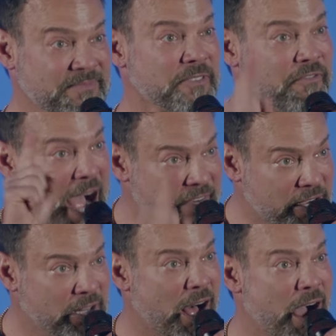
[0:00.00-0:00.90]
Five
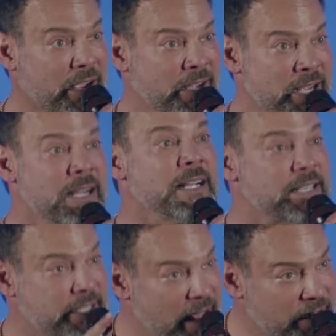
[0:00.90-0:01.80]
o'clock,
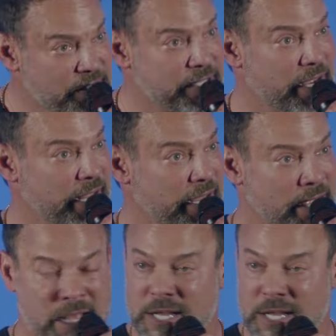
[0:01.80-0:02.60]
Center City.